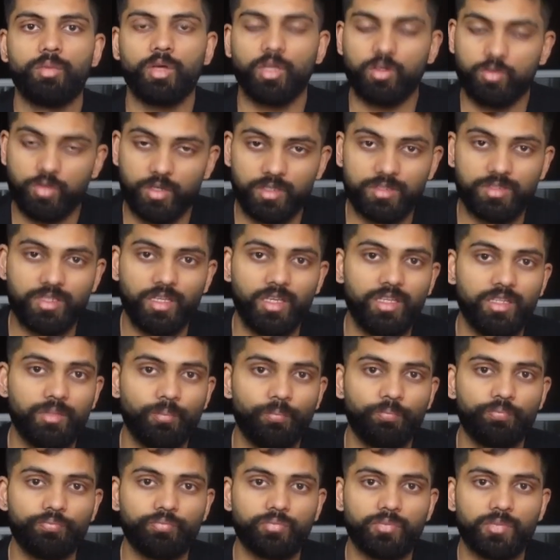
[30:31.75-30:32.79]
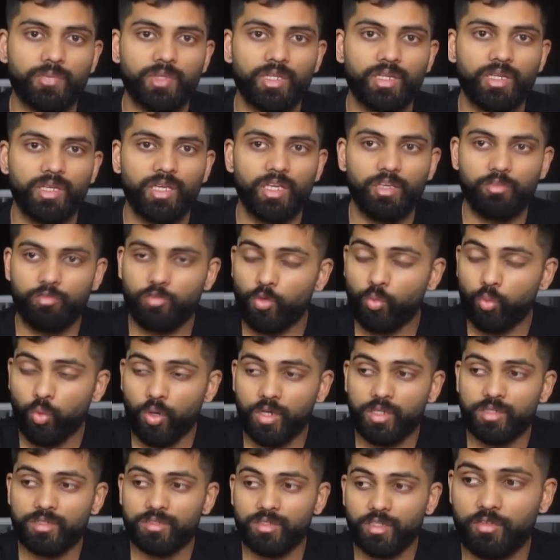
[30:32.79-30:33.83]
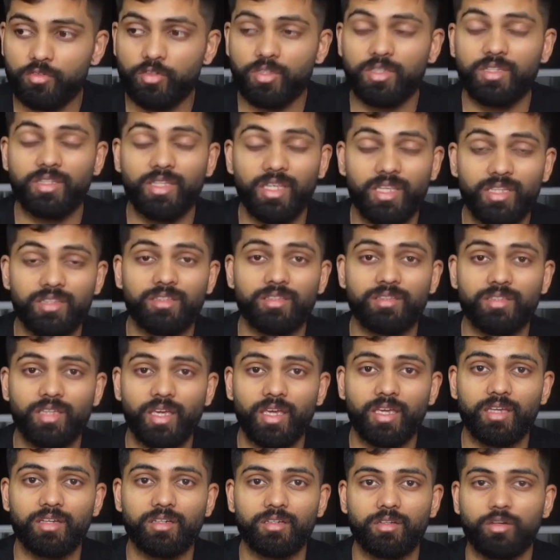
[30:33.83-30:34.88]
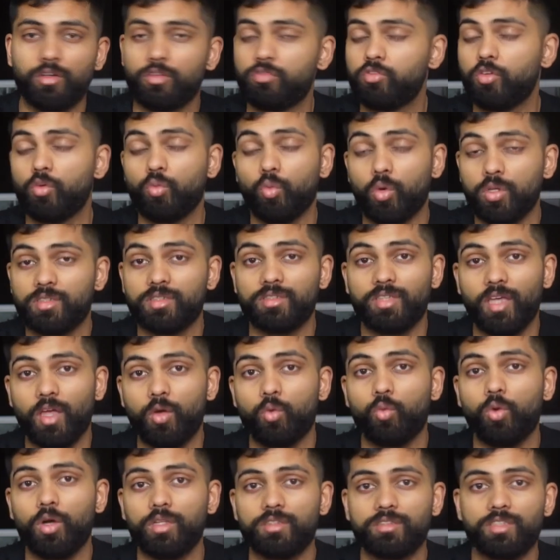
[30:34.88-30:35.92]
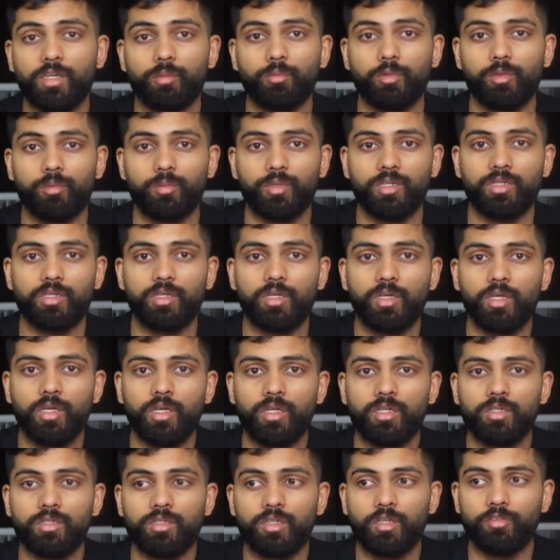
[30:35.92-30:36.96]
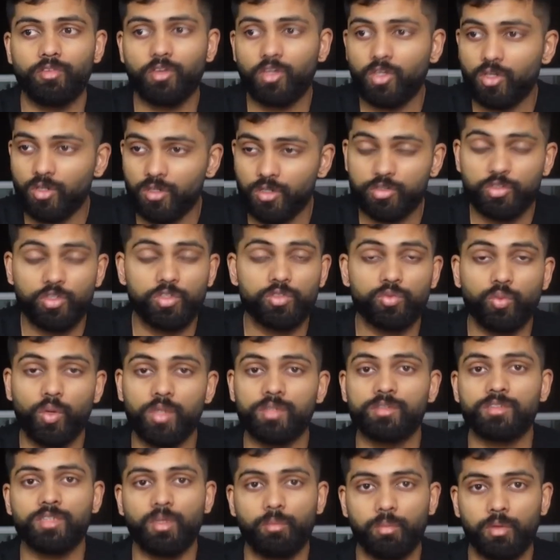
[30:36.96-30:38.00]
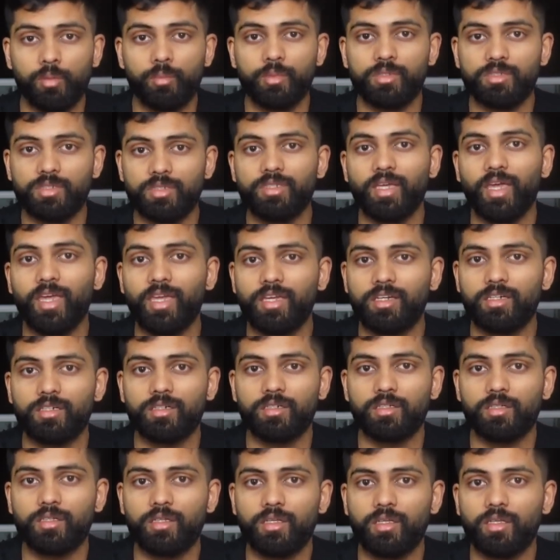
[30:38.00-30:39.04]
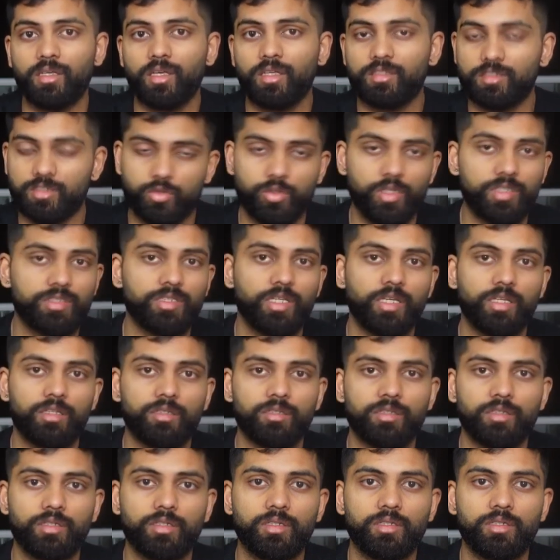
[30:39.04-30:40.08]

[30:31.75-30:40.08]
But creatine, if you want it, if you need to take, or if you want to take one supplement, if you can only choose one supplement to take, it's creatine.